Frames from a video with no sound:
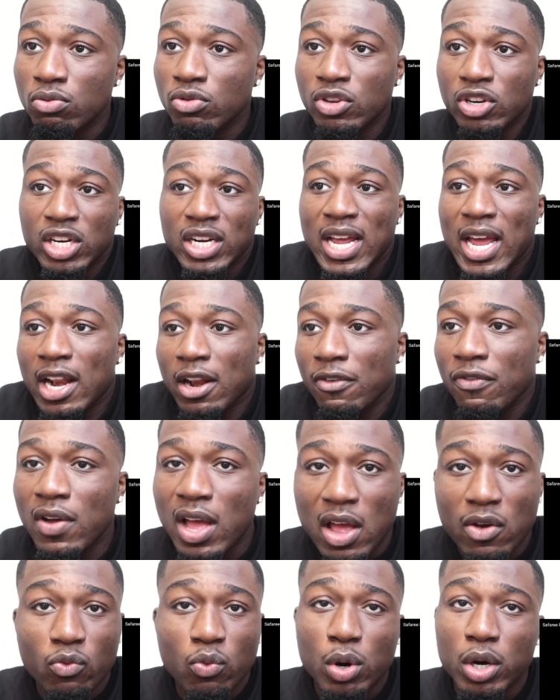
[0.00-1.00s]
They're a nine to
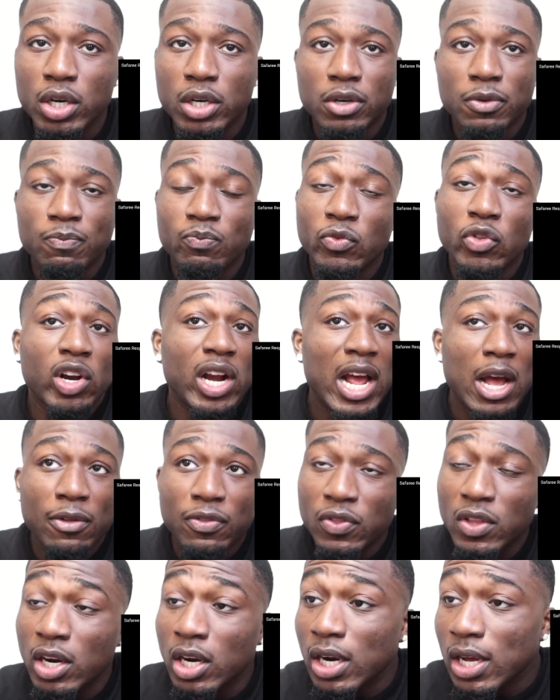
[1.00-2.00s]
five worker. They're
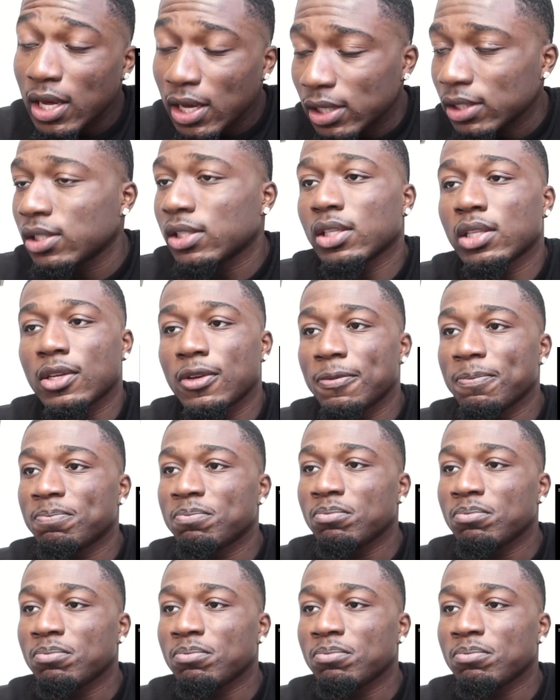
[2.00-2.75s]
out there hustling,